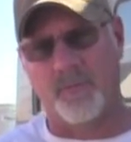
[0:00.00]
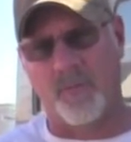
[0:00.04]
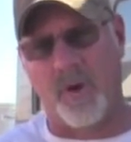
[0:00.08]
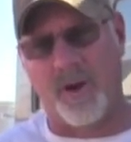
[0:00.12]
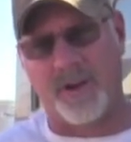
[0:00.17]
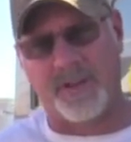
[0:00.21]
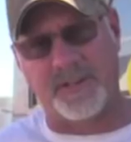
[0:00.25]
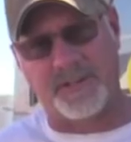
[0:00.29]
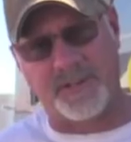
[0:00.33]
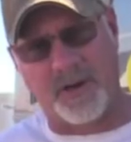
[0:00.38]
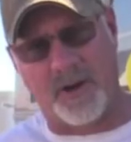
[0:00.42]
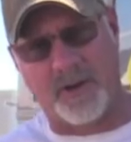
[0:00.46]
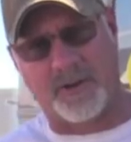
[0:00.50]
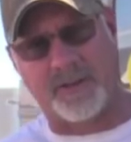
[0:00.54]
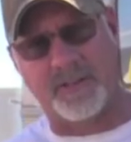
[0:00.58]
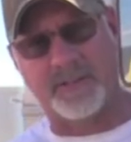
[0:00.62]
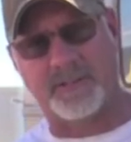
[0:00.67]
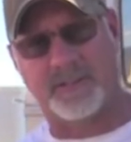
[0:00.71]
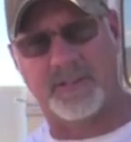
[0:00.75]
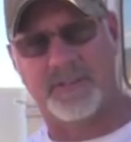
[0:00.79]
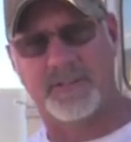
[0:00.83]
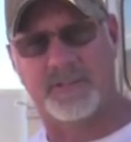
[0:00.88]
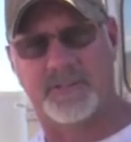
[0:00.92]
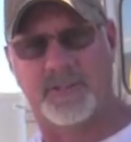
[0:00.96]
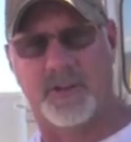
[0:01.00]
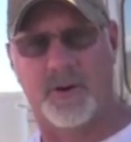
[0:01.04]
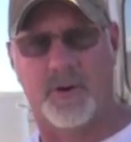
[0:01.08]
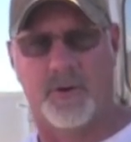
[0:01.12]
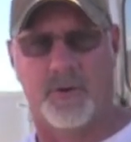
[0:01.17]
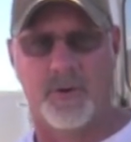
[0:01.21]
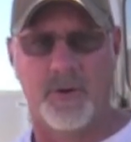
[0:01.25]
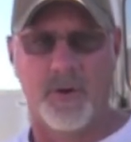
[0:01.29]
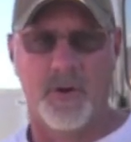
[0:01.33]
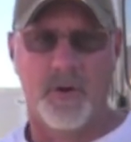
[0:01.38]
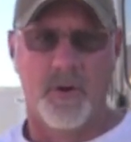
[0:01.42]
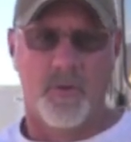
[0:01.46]
walkie-talkies, and
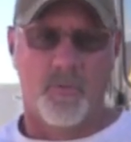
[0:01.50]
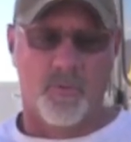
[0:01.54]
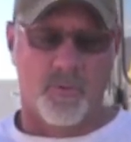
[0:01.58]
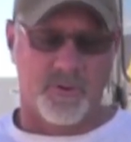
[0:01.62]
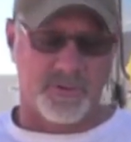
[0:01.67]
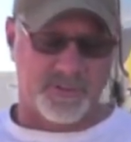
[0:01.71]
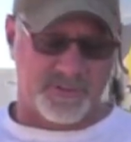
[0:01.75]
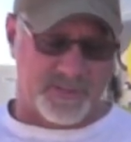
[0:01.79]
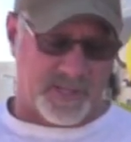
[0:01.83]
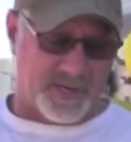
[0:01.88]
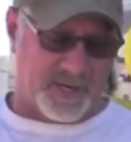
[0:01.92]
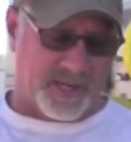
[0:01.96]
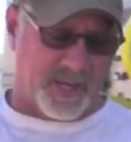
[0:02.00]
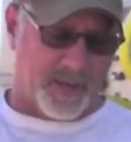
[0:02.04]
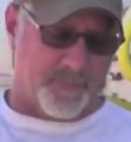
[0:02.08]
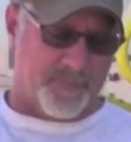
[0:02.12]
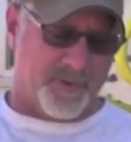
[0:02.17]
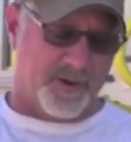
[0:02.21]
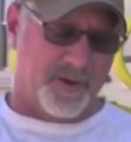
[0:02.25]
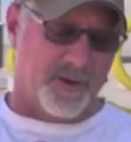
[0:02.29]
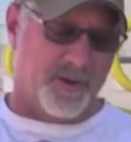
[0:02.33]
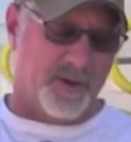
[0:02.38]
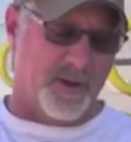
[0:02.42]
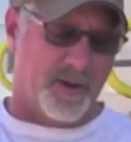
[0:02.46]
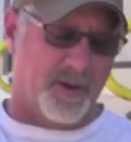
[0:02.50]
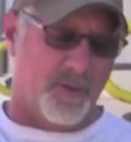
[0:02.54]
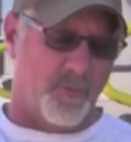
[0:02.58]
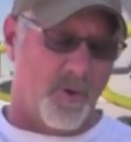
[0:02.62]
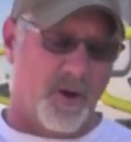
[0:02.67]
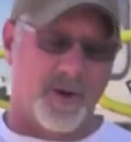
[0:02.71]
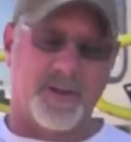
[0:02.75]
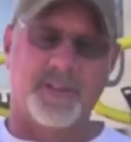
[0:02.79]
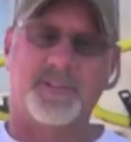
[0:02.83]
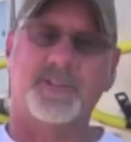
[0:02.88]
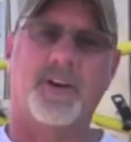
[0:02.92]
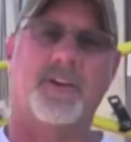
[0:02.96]
so we're setting up a uh,
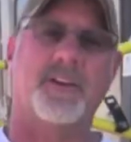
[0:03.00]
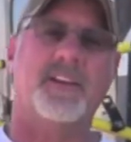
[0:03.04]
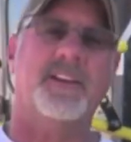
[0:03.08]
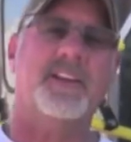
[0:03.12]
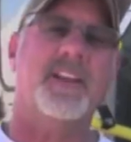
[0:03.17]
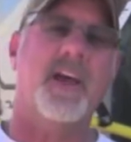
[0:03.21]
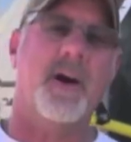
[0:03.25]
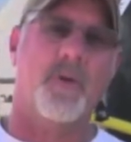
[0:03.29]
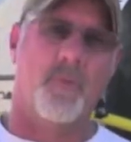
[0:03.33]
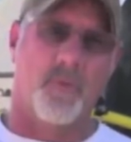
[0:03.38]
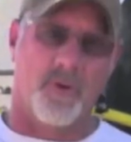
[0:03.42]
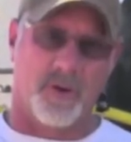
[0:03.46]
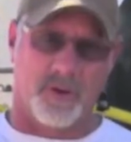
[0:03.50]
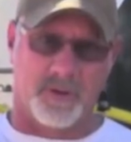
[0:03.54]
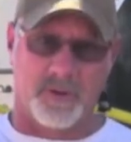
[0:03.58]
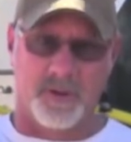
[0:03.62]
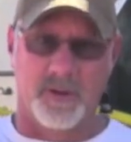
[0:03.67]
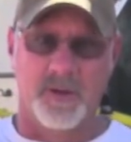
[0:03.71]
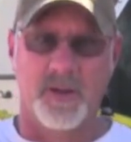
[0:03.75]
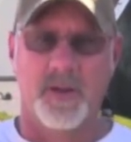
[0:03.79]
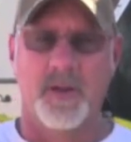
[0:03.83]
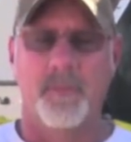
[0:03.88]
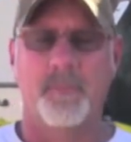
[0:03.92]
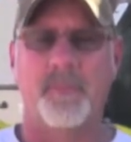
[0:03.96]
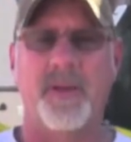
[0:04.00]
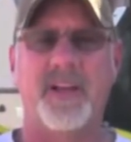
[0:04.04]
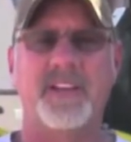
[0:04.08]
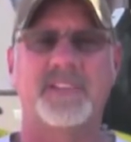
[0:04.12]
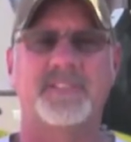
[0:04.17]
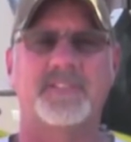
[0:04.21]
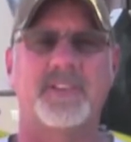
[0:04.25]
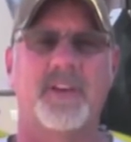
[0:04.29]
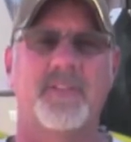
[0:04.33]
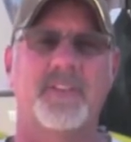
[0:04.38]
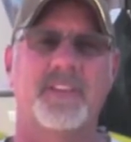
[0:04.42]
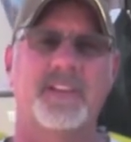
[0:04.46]
walkie-talkie network
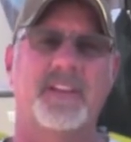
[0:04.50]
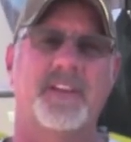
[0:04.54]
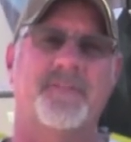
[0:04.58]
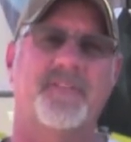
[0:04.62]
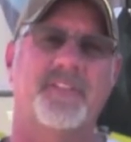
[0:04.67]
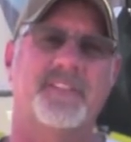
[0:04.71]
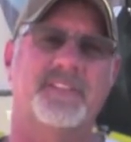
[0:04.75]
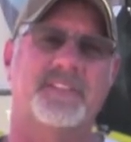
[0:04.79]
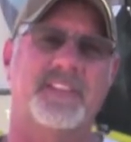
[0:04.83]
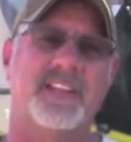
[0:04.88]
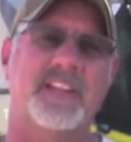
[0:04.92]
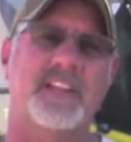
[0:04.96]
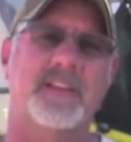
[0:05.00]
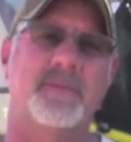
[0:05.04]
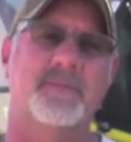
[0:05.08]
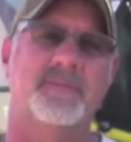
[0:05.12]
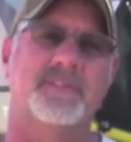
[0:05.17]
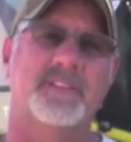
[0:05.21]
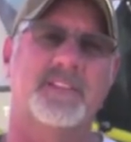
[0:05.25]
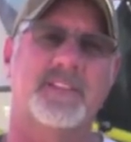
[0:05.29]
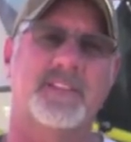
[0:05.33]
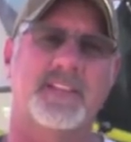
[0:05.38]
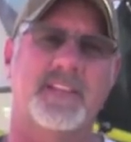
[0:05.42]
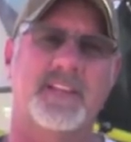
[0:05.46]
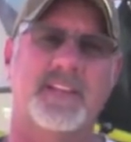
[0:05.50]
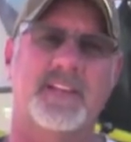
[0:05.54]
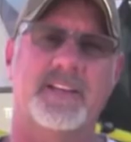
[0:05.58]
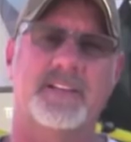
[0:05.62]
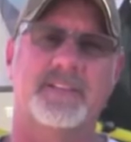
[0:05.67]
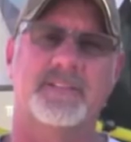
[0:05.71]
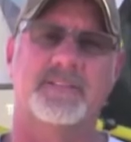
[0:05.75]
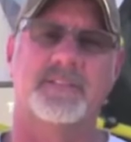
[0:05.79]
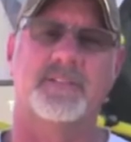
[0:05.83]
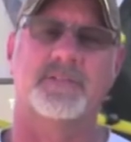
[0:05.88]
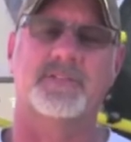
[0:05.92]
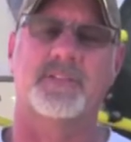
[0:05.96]
based on the different teams and
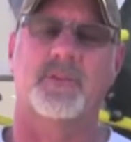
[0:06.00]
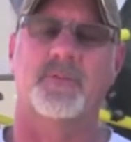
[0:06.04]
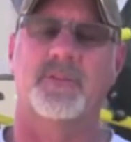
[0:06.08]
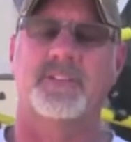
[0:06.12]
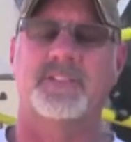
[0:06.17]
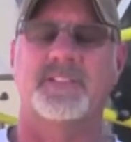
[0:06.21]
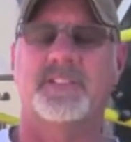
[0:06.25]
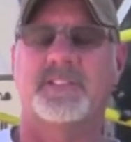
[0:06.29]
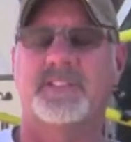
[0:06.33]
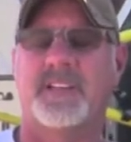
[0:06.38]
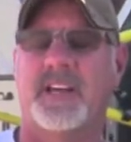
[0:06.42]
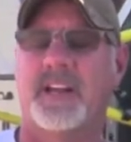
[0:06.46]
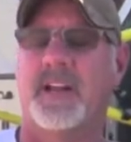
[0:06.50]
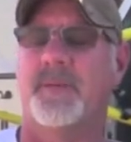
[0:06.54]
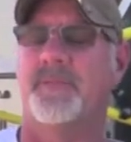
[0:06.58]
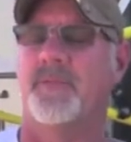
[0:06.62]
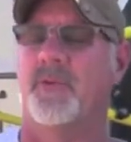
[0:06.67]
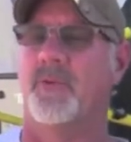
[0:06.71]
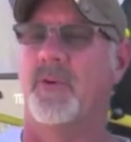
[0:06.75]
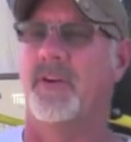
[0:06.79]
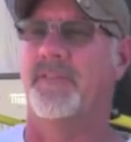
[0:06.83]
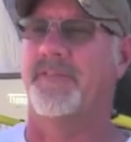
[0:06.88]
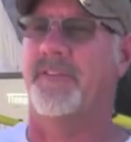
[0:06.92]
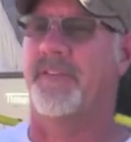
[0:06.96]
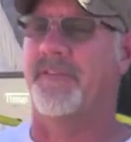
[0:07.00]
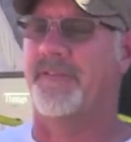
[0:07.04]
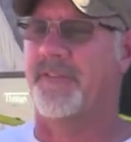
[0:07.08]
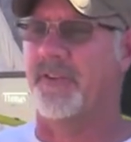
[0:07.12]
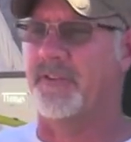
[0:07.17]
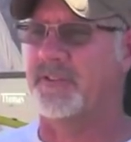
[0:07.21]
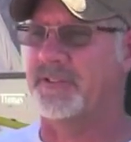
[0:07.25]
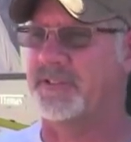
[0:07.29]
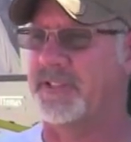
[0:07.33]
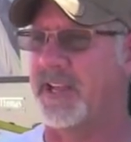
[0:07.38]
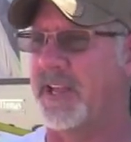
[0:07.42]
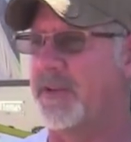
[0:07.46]
things. And so we just set up the one for
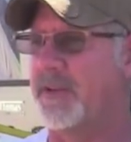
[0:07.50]
first